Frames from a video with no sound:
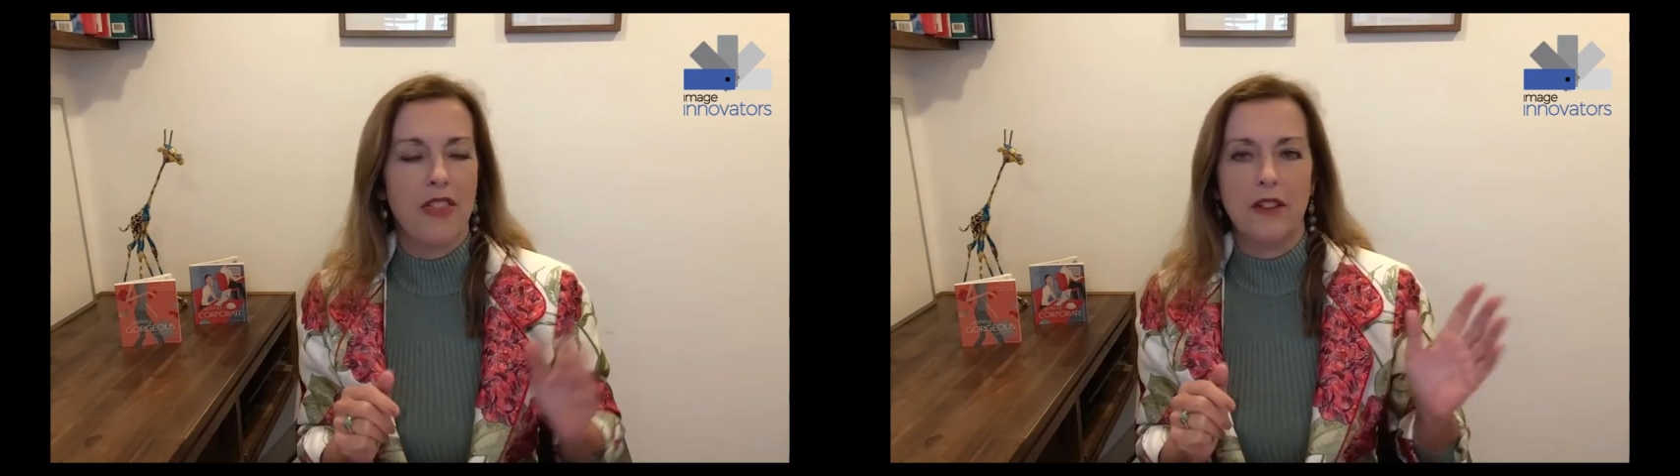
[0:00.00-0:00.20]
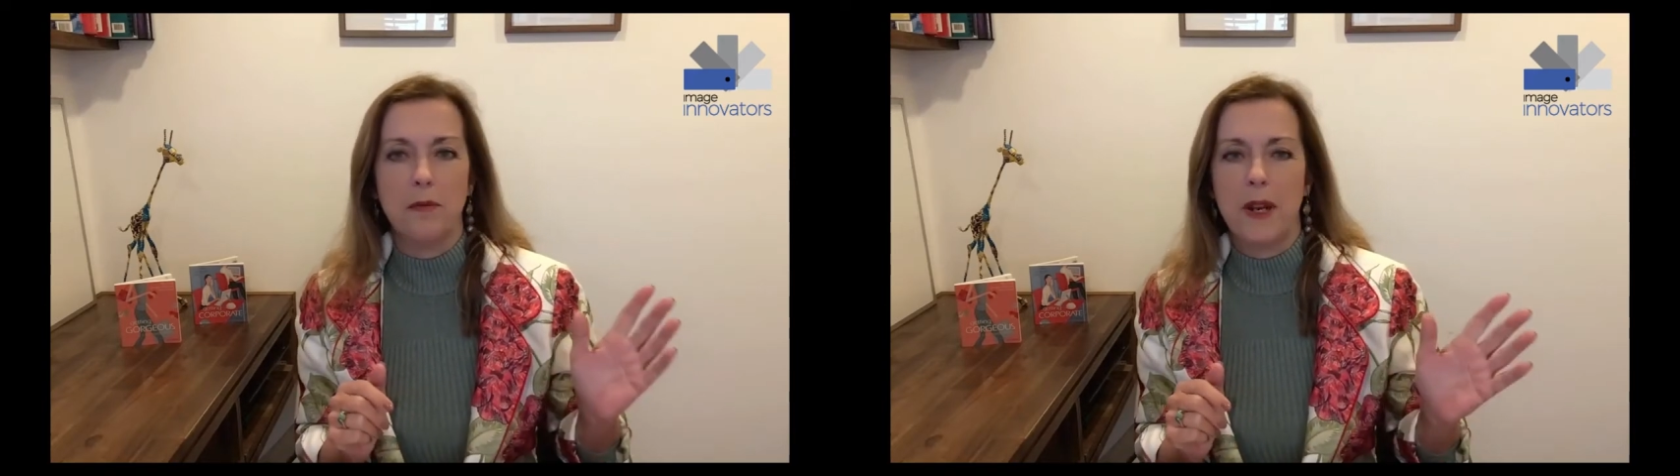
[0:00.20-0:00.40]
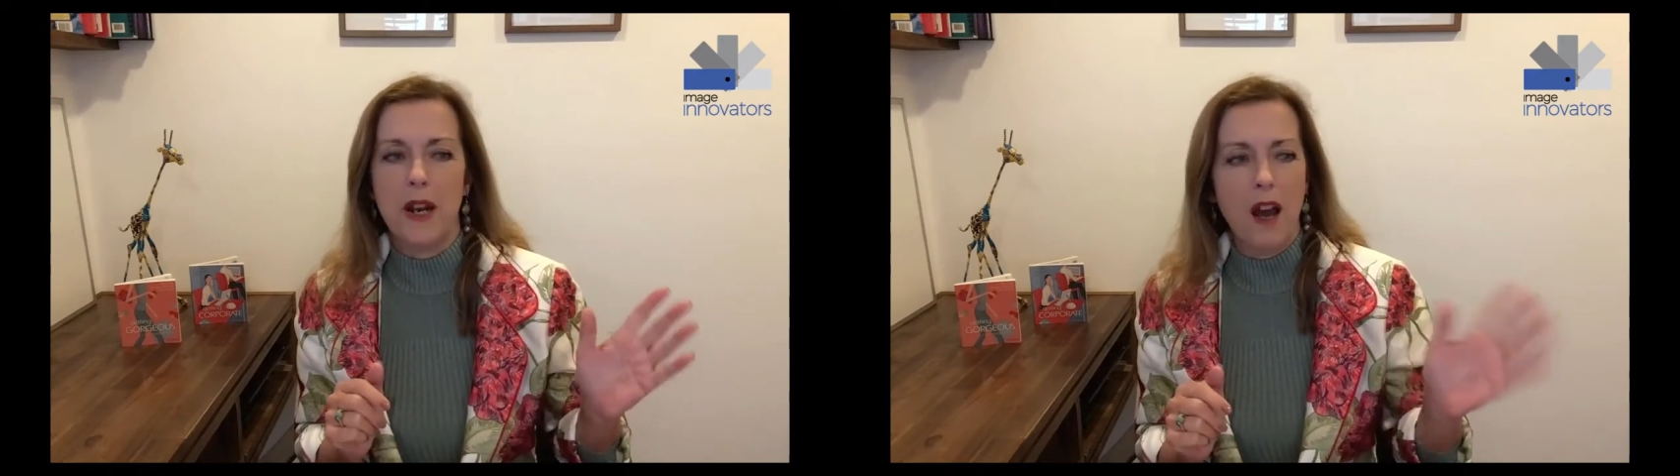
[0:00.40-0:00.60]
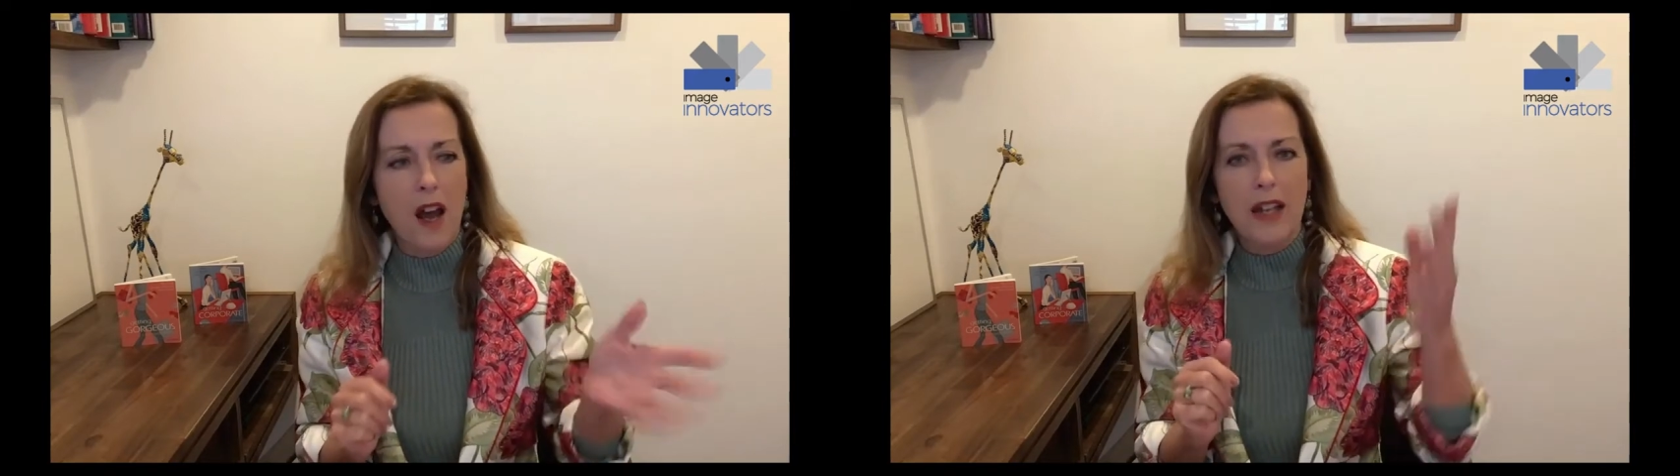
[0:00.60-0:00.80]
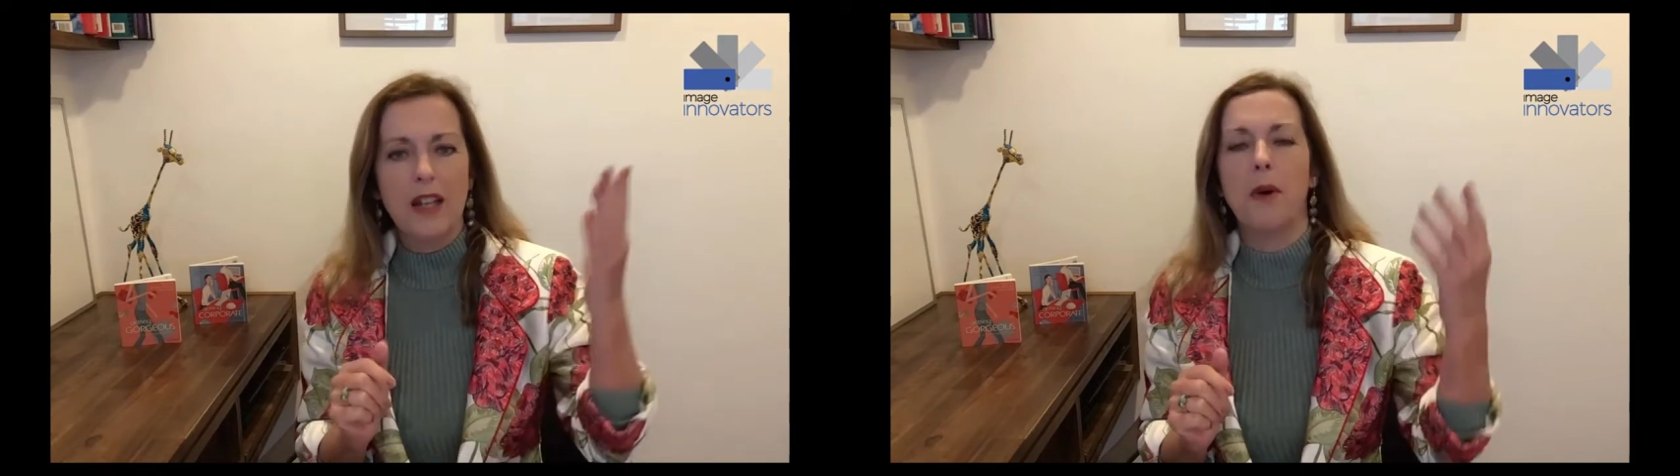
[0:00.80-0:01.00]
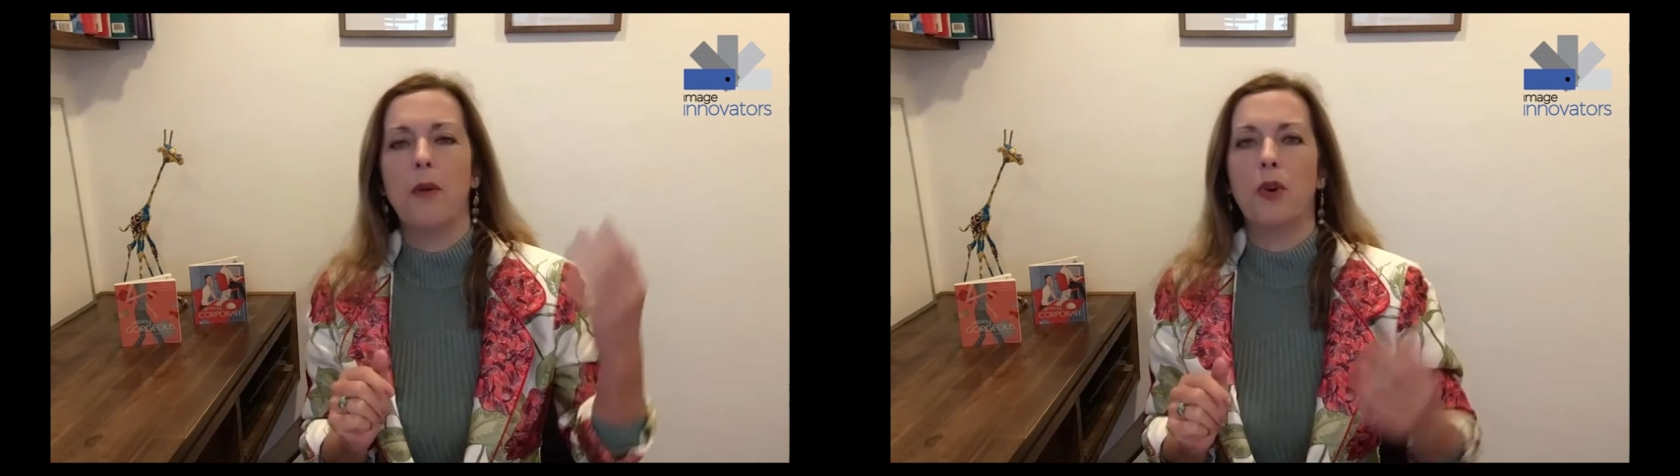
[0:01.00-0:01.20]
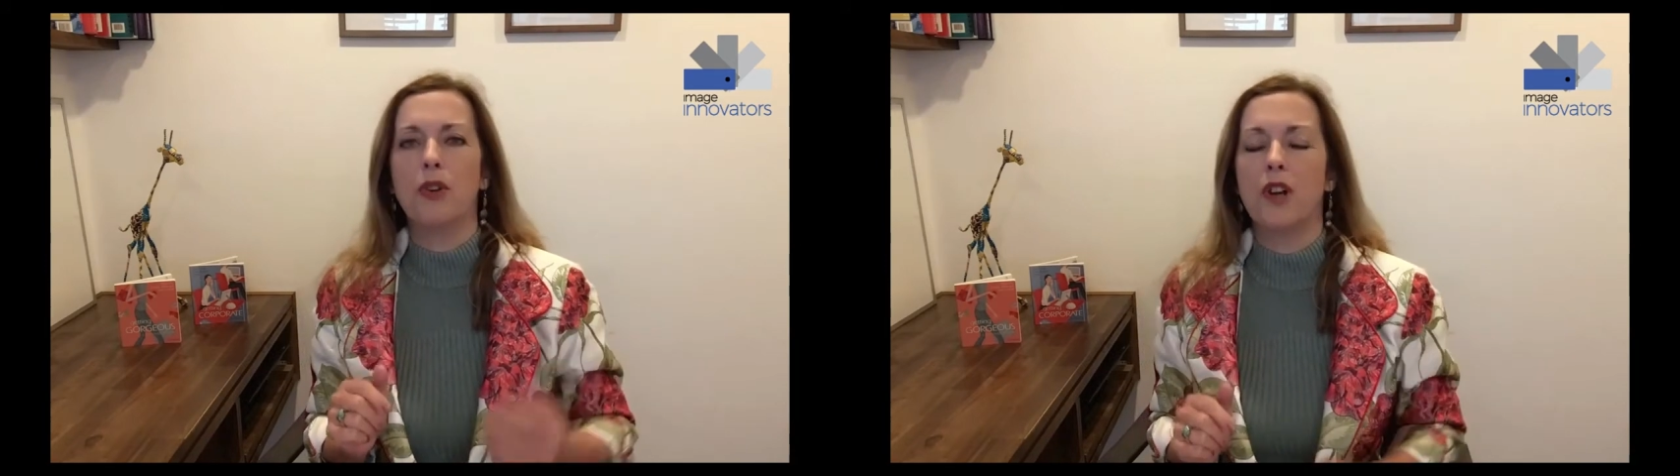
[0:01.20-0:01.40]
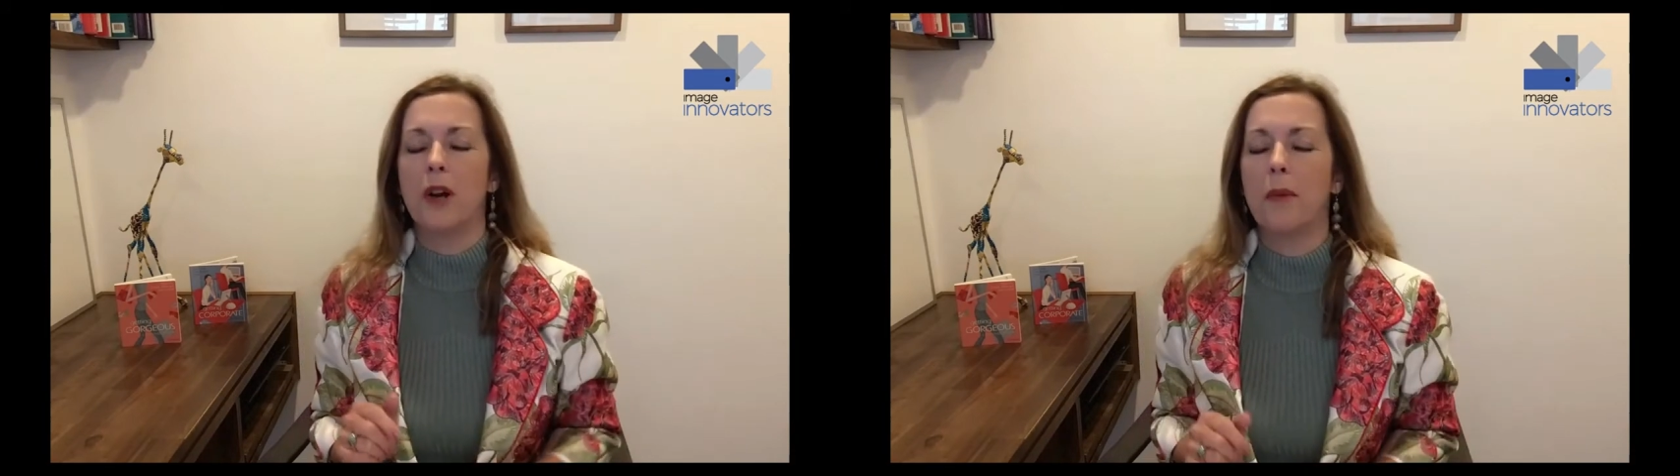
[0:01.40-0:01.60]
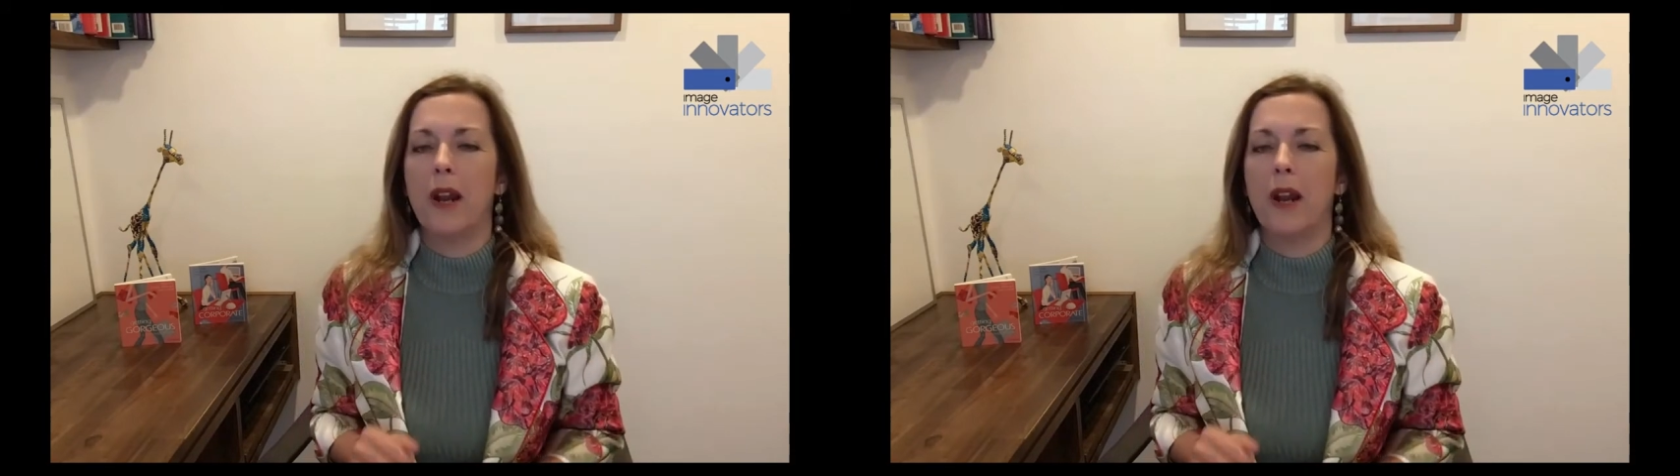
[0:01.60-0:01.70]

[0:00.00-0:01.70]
that's been hiding in my wardrobe